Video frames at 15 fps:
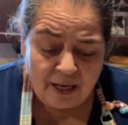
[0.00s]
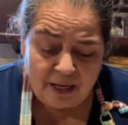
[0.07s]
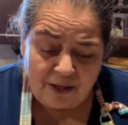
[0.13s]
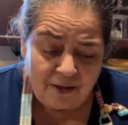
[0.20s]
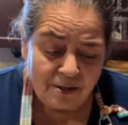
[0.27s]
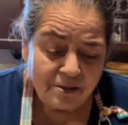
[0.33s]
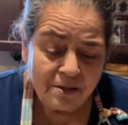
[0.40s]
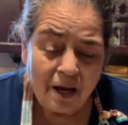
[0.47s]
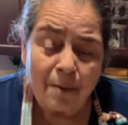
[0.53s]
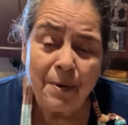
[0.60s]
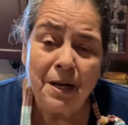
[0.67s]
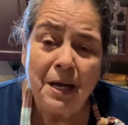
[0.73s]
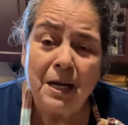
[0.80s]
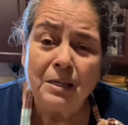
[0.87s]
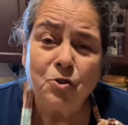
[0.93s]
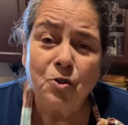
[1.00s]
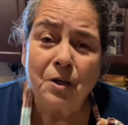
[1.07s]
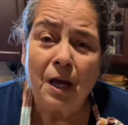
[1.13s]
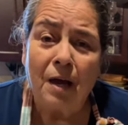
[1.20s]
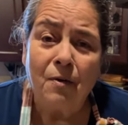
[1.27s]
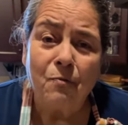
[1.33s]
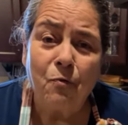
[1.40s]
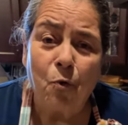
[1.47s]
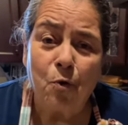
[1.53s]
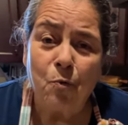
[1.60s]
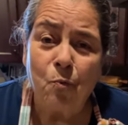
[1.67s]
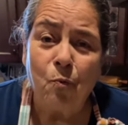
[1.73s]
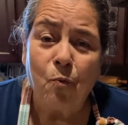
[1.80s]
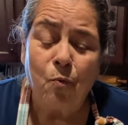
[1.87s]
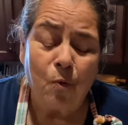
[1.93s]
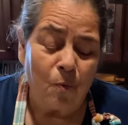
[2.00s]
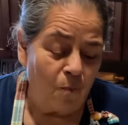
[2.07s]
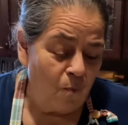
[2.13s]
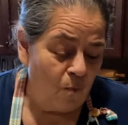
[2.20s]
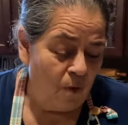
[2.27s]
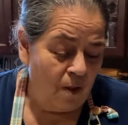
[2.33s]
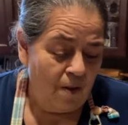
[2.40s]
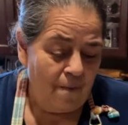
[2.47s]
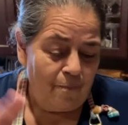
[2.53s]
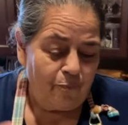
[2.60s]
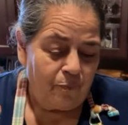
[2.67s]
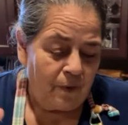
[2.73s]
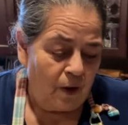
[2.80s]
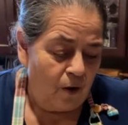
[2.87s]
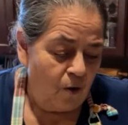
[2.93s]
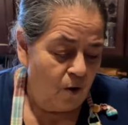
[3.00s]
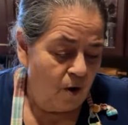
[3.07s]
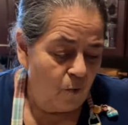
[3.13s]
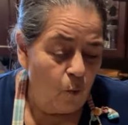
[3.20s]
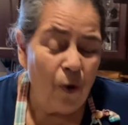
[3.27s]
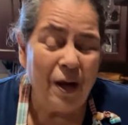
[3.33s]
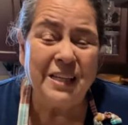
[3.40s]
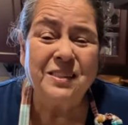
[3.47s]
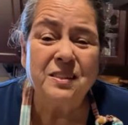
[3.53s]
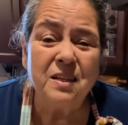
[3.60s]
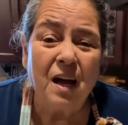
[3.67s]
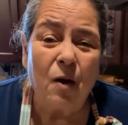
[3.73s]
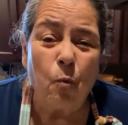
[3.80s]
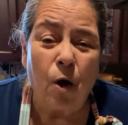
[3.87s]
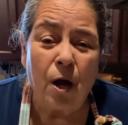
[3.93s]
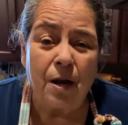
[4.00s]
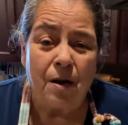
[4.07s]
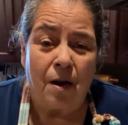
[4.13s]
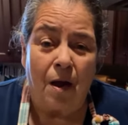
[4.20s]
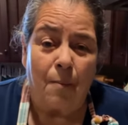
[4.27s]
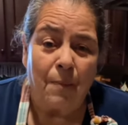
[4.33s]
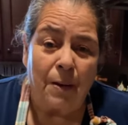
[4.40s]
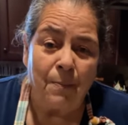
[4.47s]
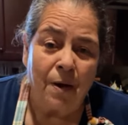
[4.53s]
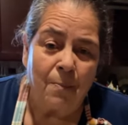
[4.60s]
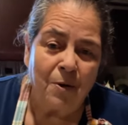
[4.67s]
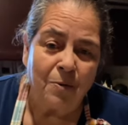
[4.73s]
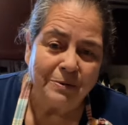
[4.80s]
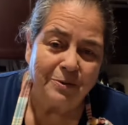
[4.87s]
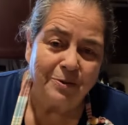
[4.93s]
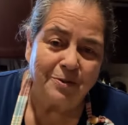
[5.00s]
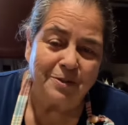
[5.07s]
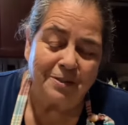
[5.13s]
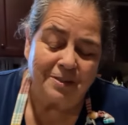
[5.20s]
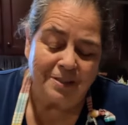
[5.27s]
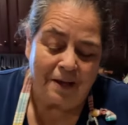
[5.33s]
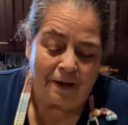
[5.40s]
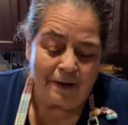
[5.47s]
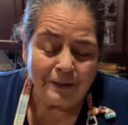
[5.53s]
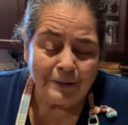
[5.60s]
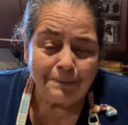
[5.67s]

In this time and age, you can't afford to waste not, want not. My mom always used to say.